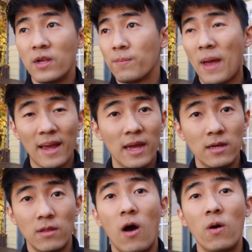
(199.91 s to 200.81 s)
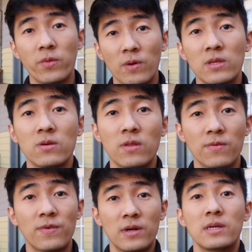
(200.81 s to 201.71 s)
back end all the way to the
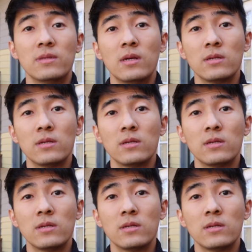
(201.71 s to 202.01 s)
front end.